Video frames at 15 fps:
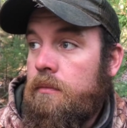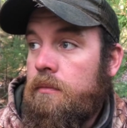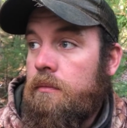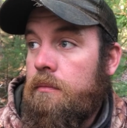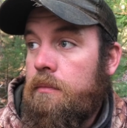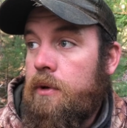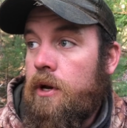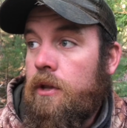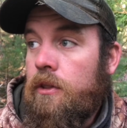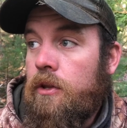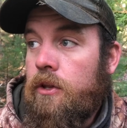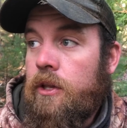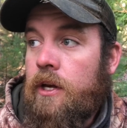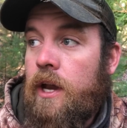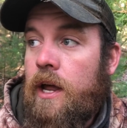But other
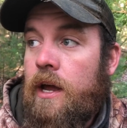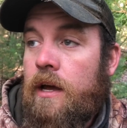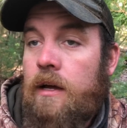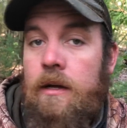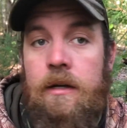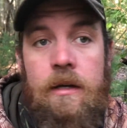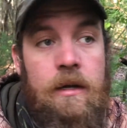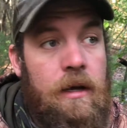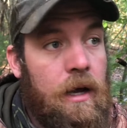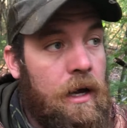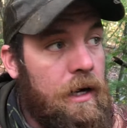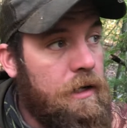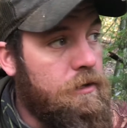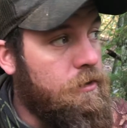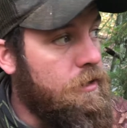than that, I
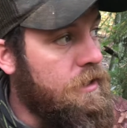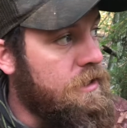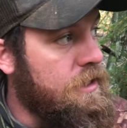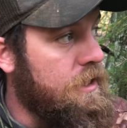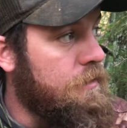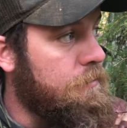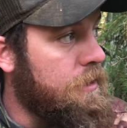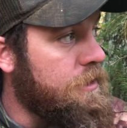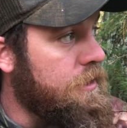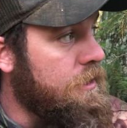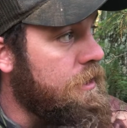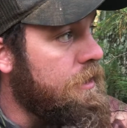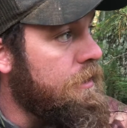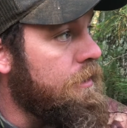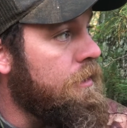ain't really seen much of
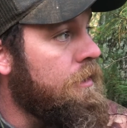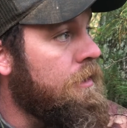nothing.